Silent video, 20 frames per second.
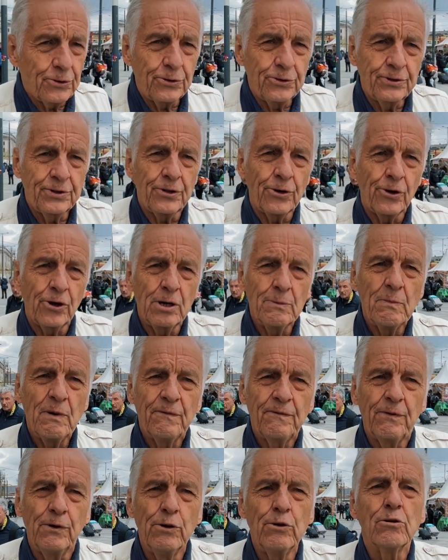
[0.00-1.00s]
term
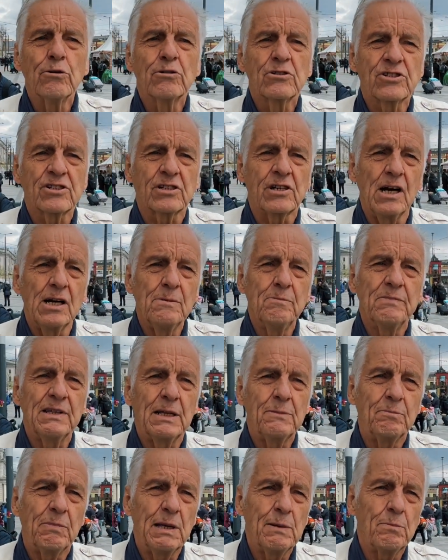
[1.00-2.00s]
flygskam,
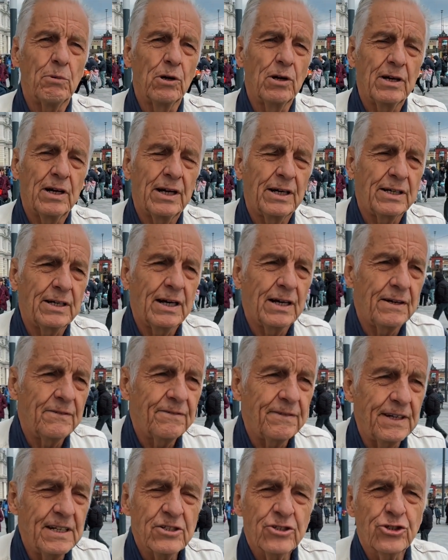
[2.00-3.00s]
that people
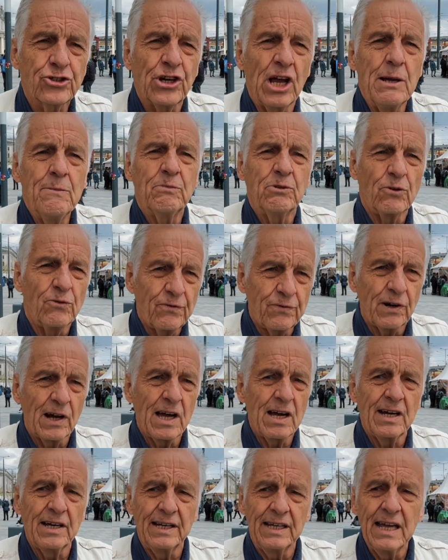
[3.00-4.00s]
feel ashamed to
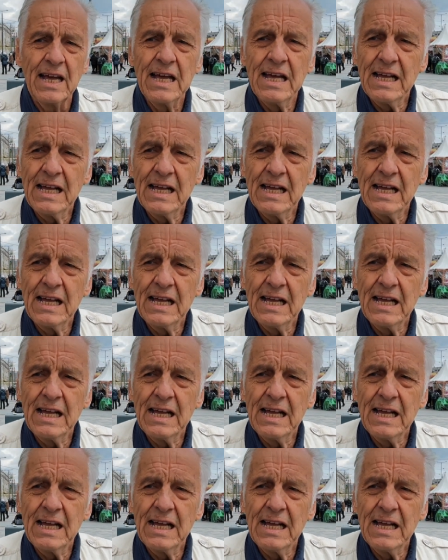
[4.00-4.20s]
fly.